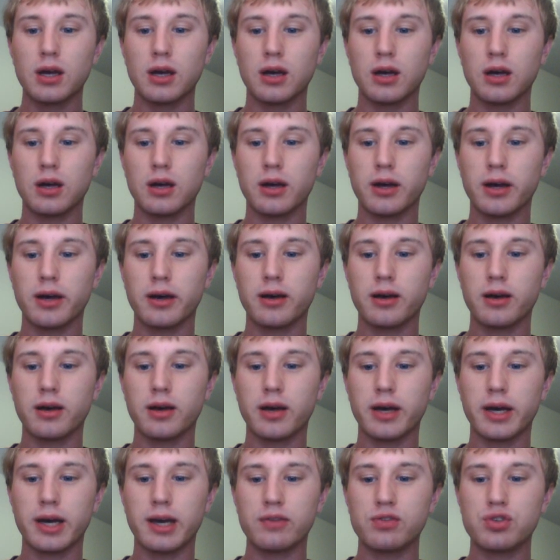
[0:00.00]
Uh,
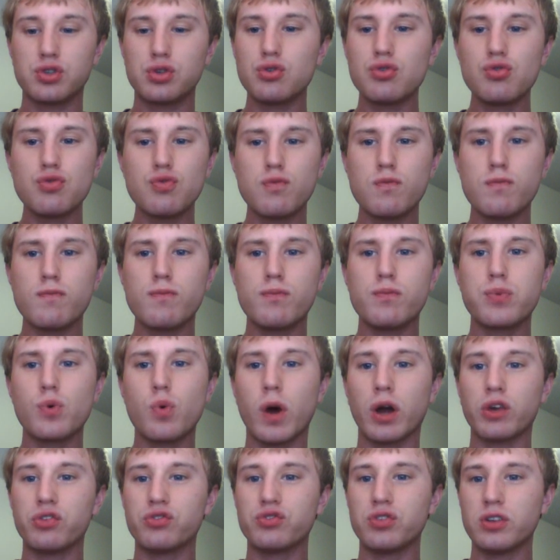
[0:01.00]
I have two
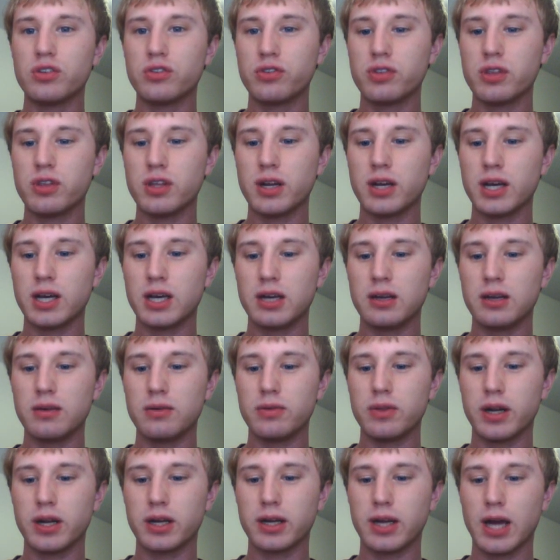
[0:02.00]
questions that
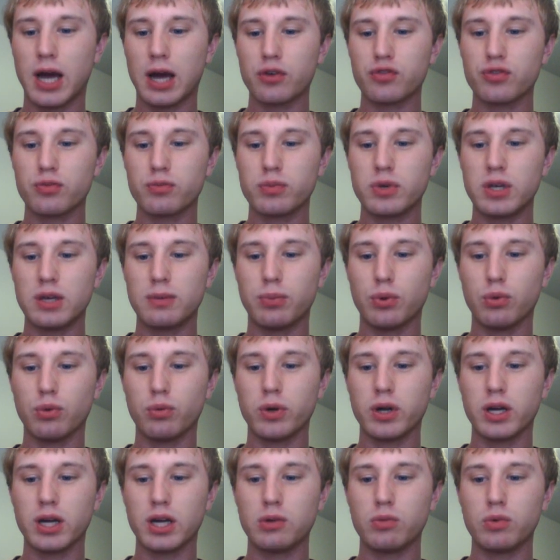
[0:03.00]
I got from people
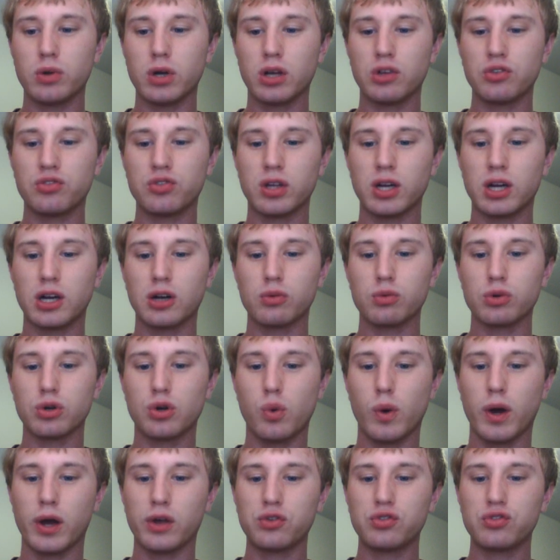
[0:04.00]
when I sent out
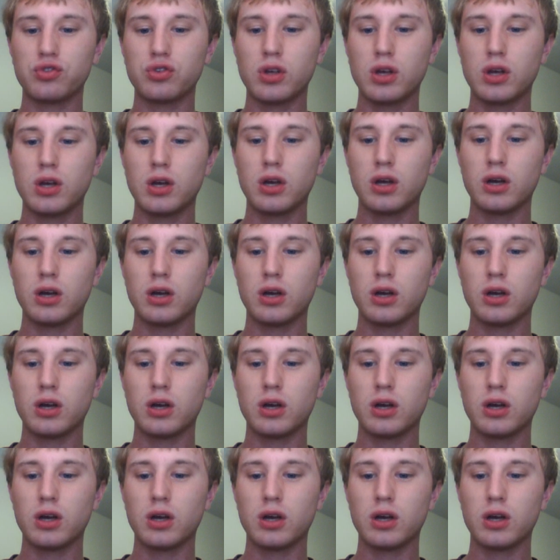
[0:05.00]
requests,